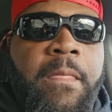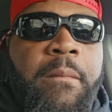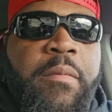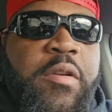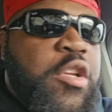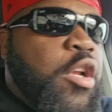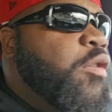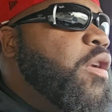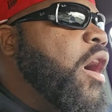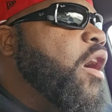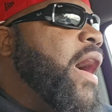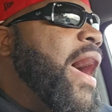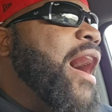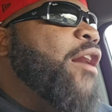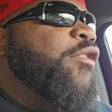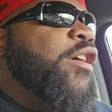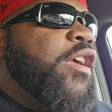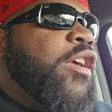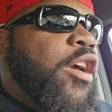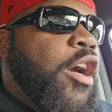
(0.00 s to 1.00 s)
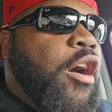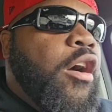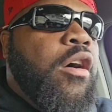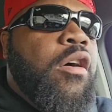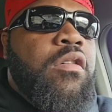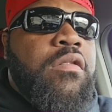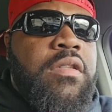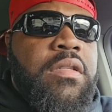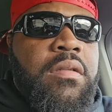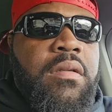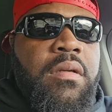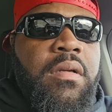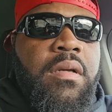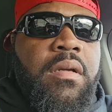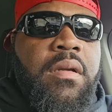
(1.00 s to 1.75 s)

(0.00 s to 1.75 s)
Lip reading: But you know how it goes.